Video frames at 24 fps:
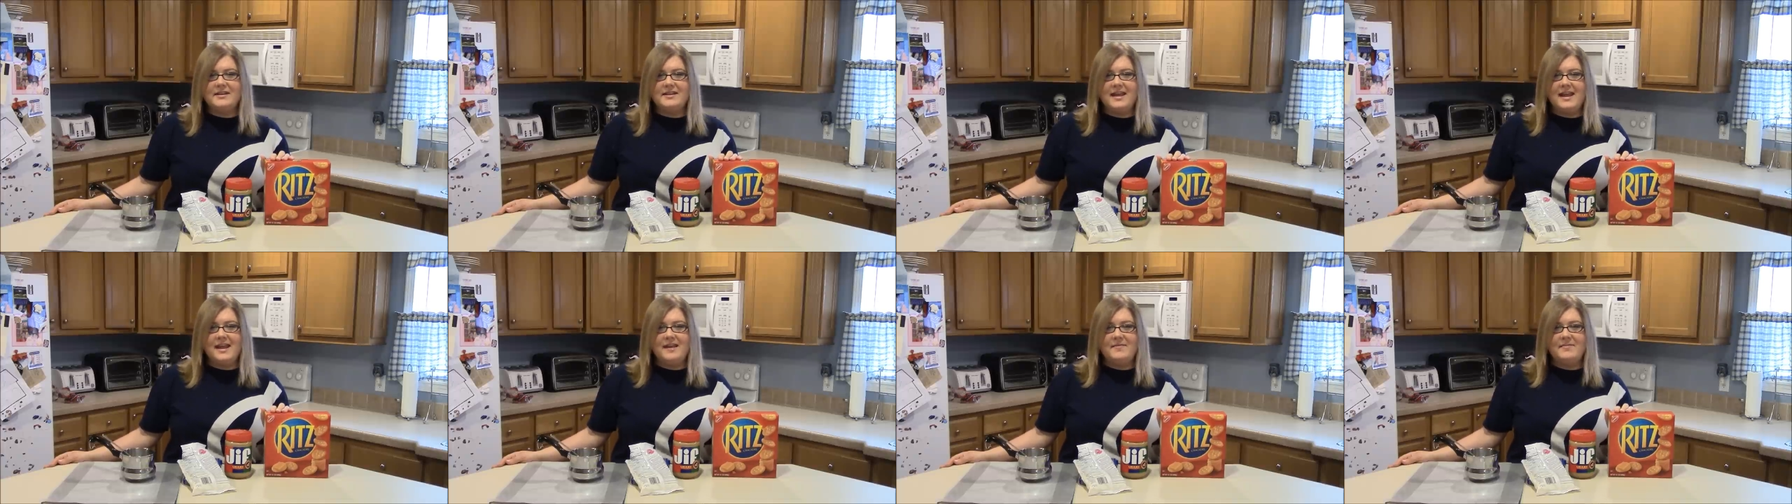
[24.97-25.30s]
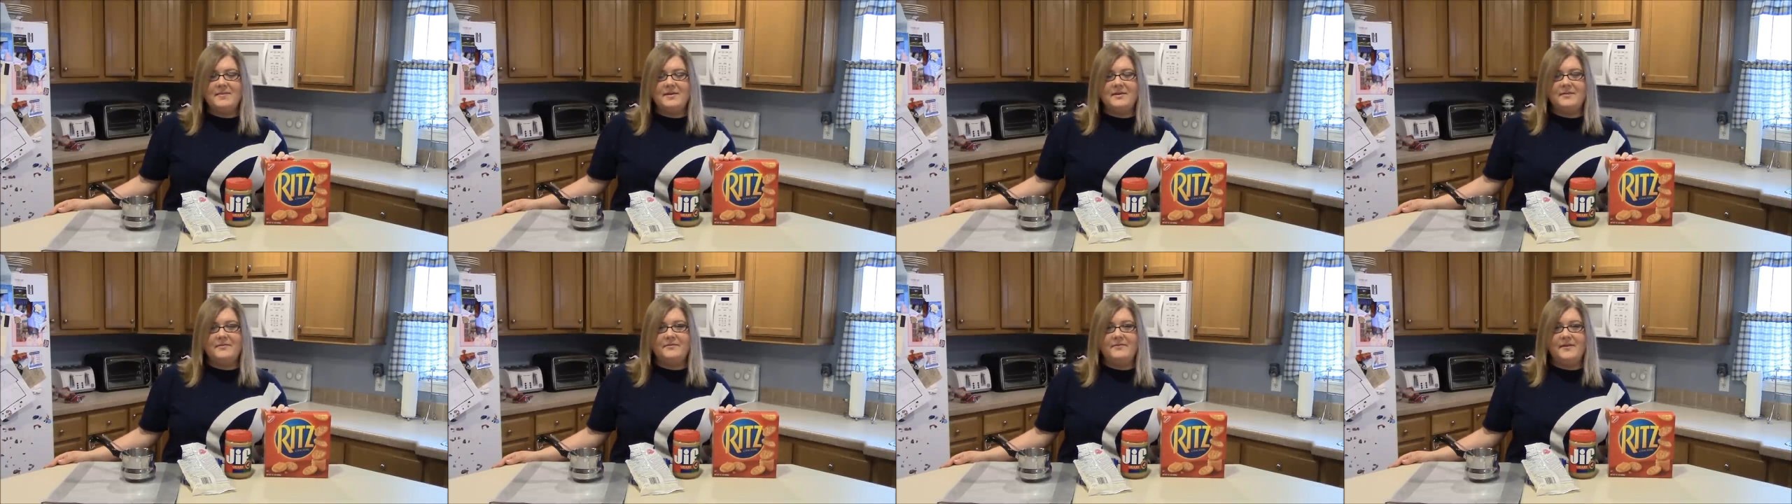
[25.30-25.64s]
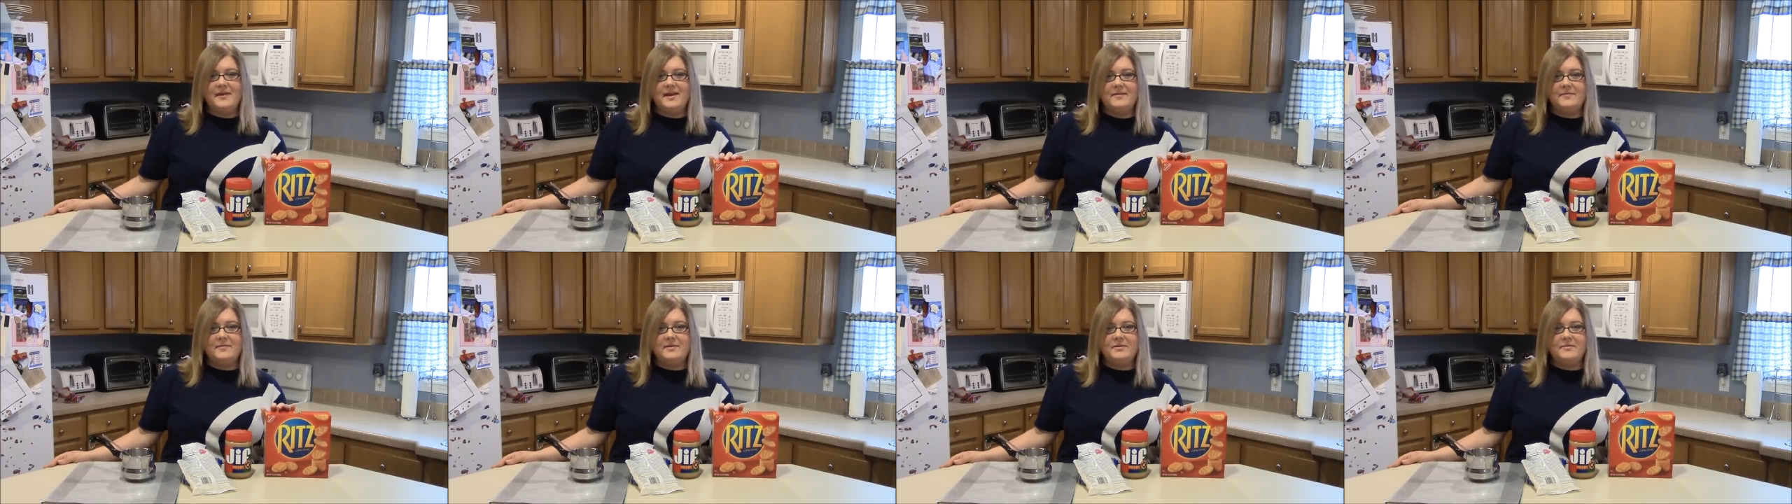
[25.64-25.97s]
They have been a
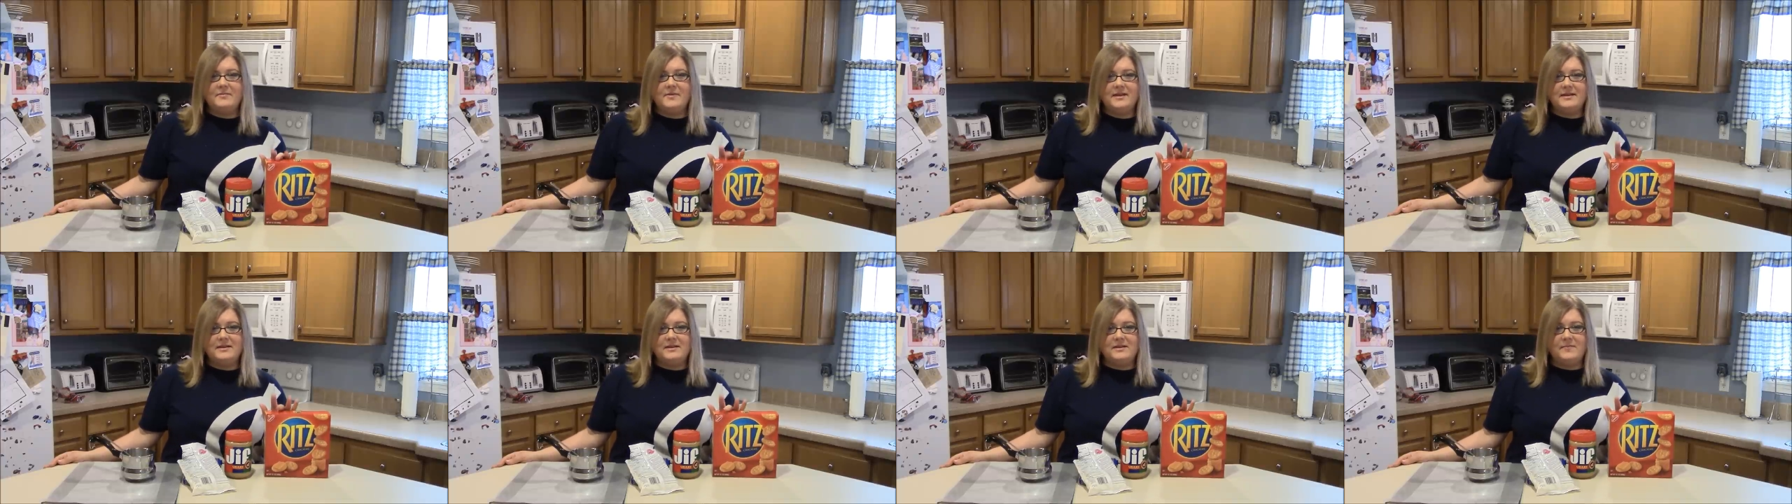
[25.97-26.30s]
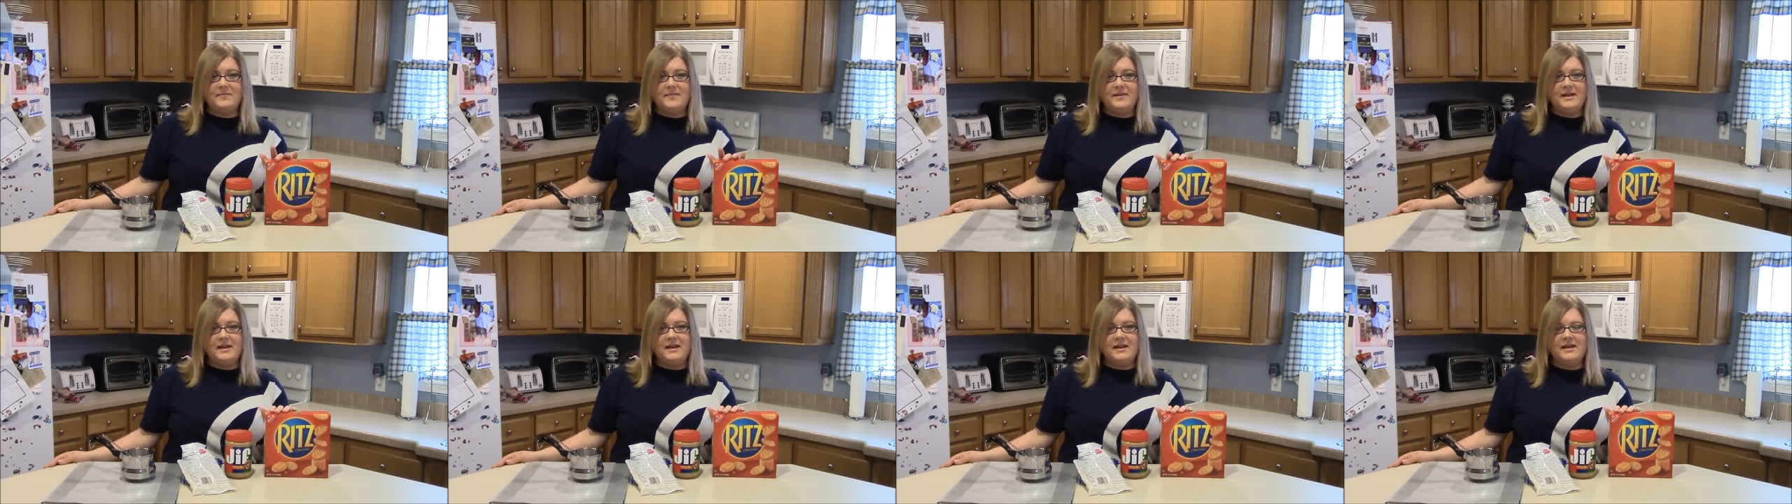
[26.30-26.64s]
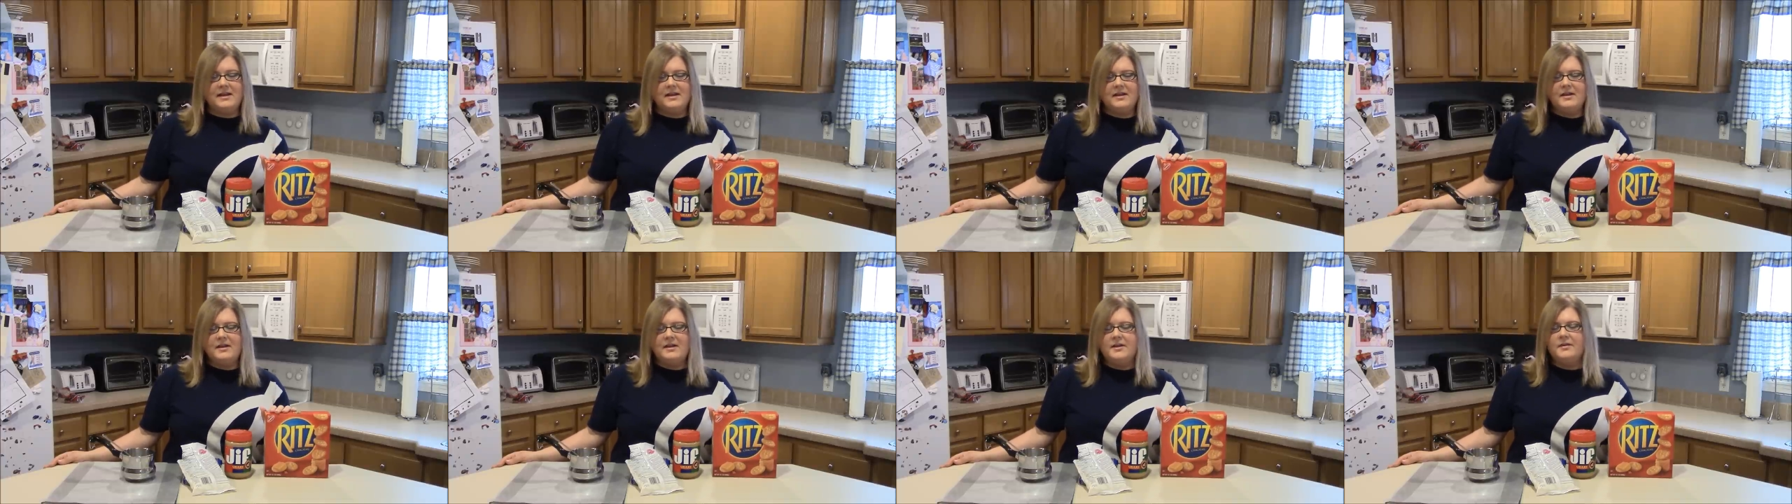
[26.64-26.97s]
family recipe
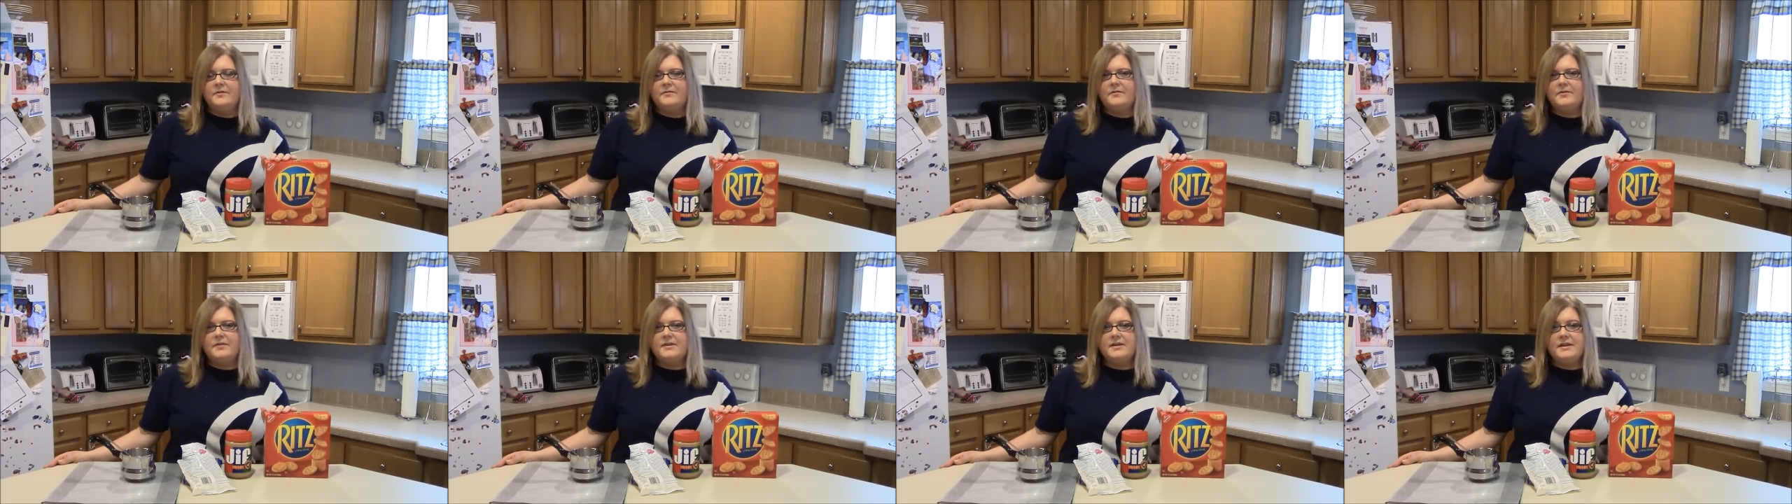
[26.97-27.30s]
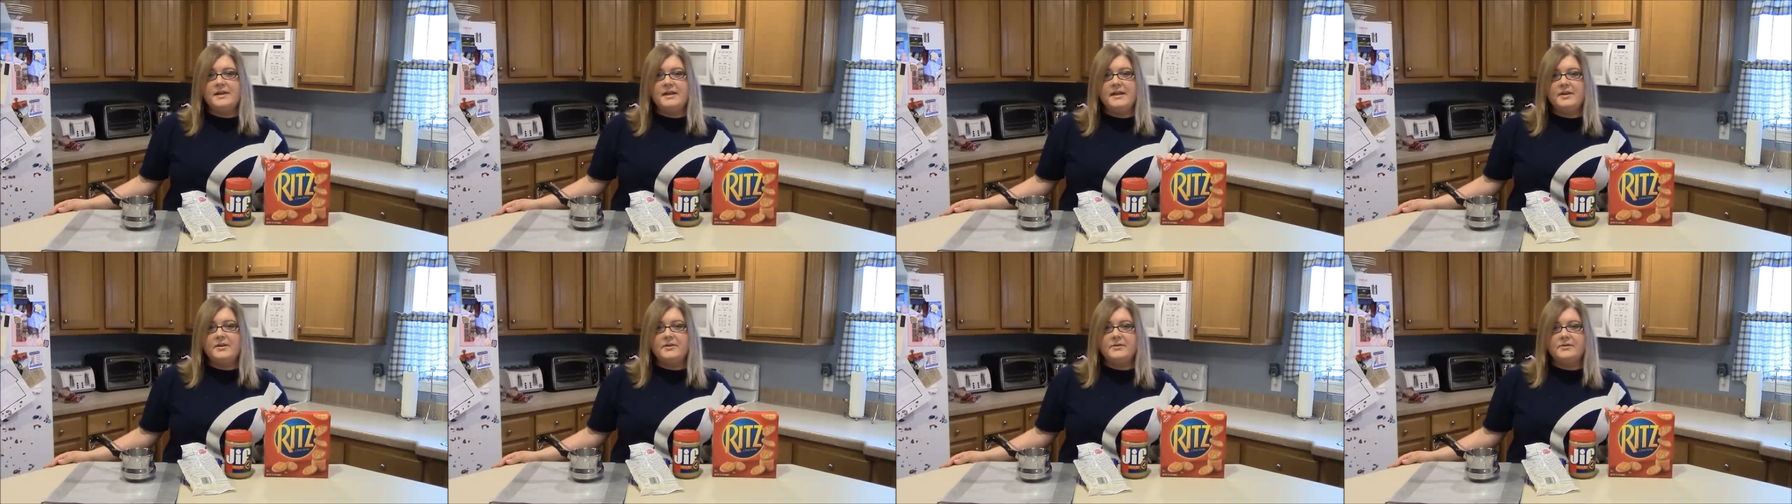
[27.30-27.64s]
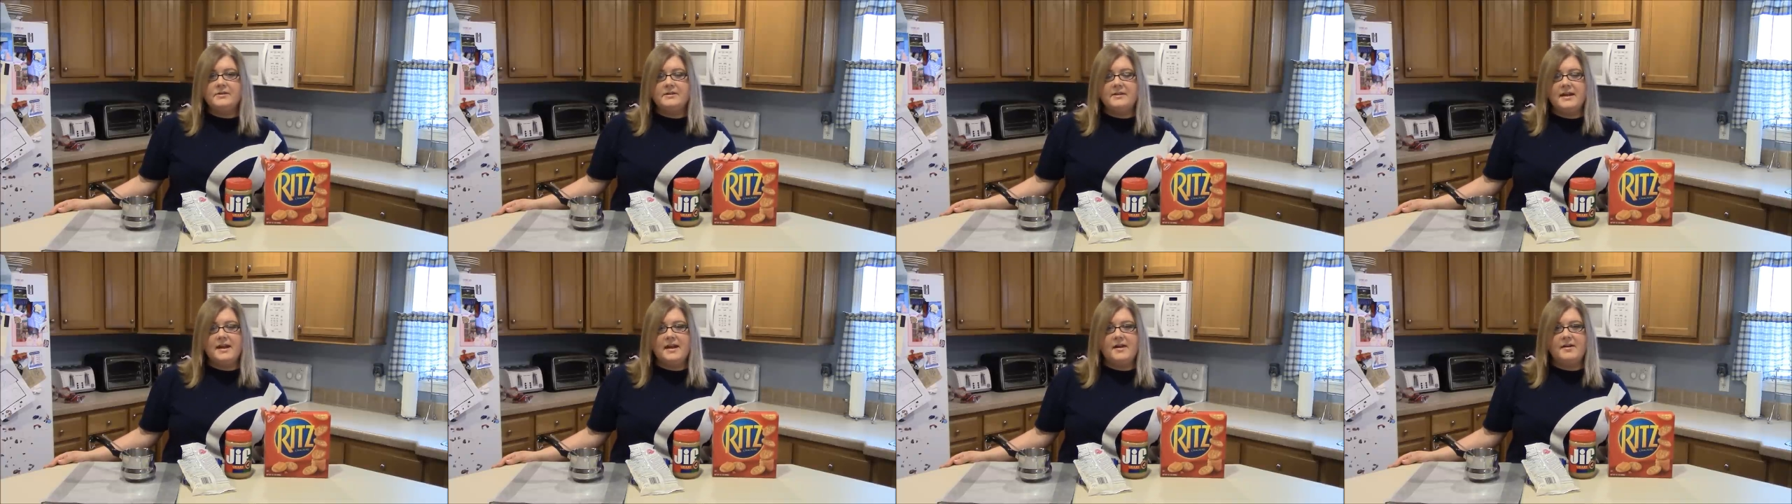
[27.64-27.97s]
for years
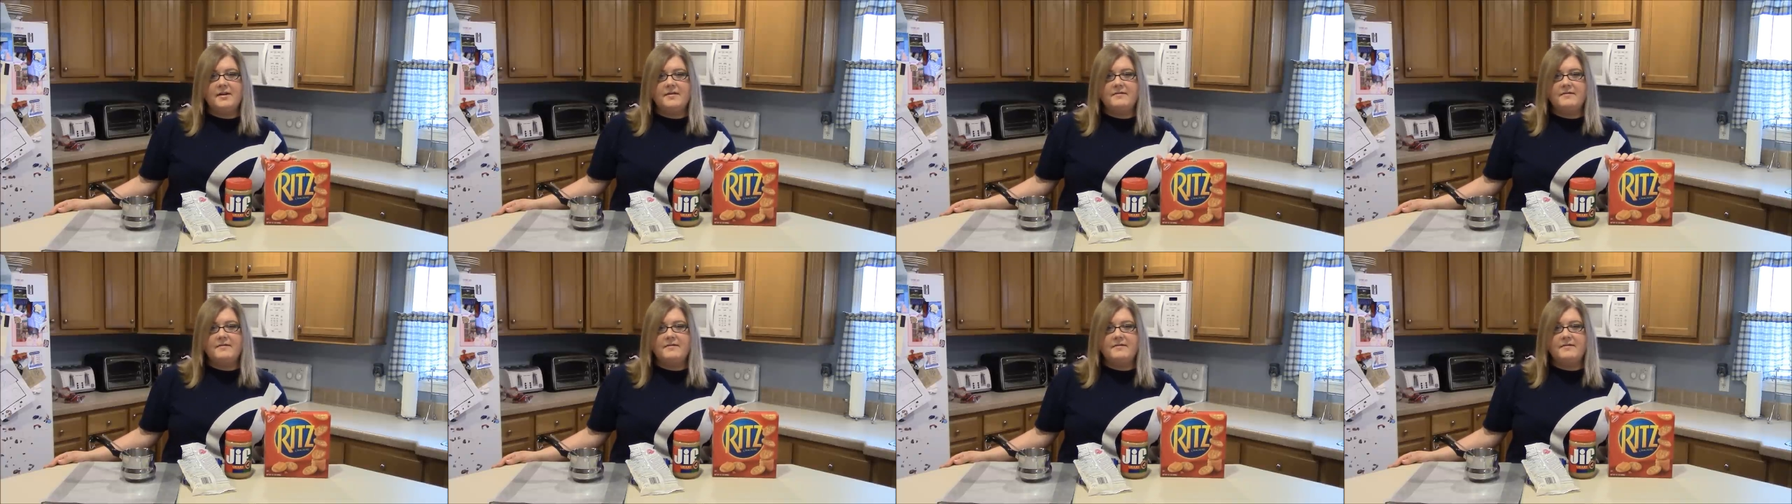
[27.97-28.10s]
now.